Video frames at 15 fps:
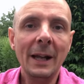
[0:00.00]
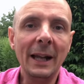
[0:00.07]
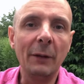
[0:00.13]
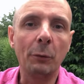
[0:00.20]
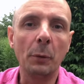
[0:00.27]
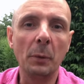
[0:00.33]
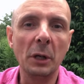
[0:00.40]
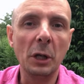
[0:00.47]

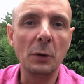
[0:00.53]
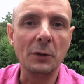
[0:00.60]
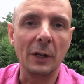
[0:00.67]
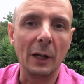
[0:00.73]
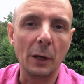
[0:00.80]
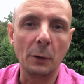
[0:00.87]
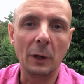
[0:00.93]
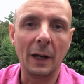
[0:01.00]
If we were using
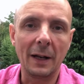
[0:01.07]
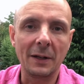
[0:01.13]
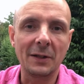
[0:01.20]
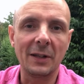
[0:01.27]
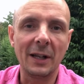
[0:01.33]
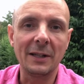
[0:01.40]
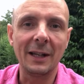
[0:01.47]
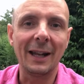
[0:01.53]
local
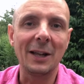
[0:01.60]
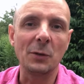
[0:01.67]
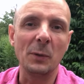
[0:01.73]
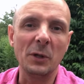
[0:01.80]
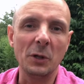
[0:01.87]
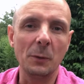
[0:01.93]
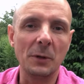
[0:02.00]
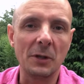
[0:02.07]
anaesthetic, as
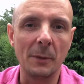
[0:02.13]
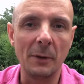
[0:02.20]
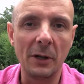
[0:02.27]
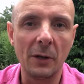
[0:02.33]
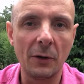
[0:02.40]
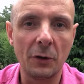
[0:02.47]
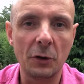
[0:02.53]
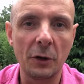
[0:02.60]
we do with some of
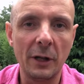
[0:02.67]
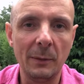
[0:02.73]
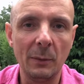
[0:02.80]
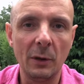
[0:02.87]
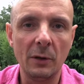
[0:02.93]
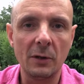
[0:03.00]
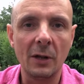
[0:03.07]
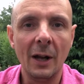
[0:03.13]
the other
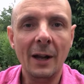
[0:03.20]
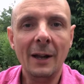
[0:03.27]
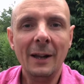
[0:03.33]
treatments,